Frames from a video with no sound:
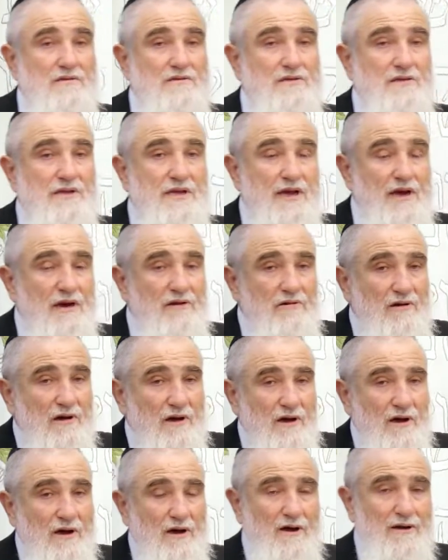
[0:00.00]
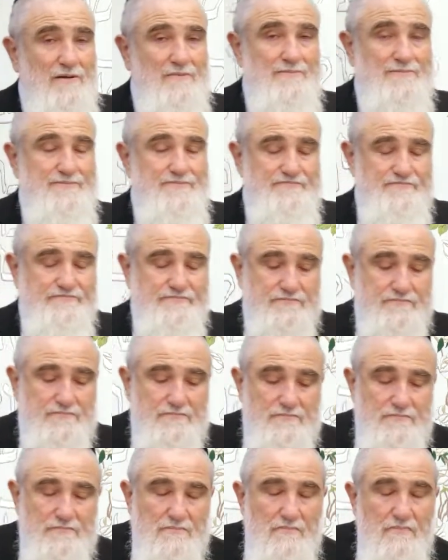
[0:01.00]
to their um,
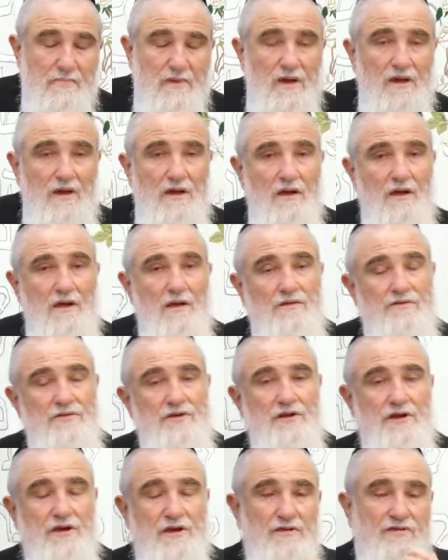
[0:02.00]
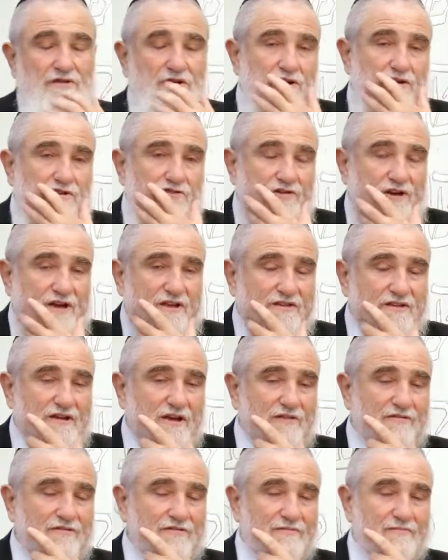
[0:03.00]
to the to the tree
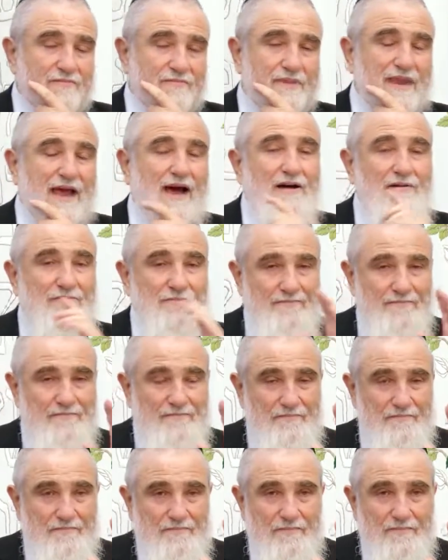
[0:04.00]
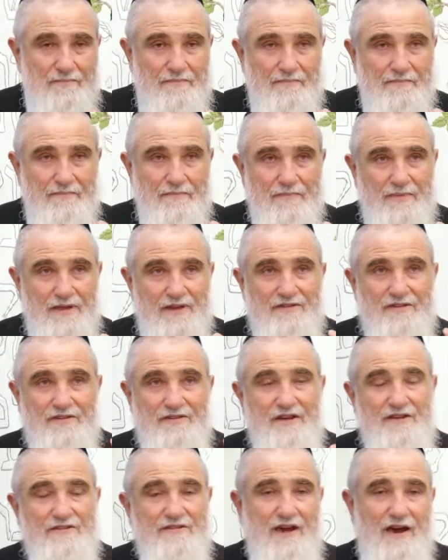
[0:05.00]
itself. Now, listen
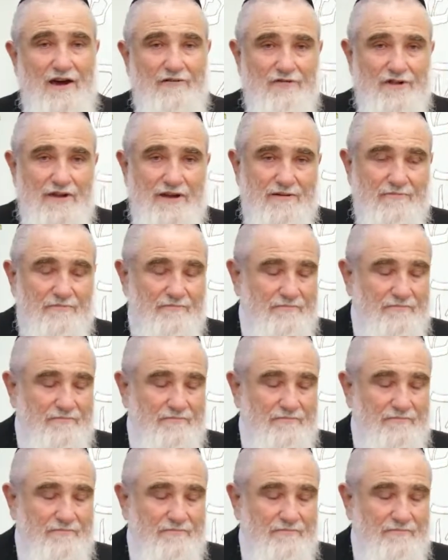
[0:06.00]
to this carefully.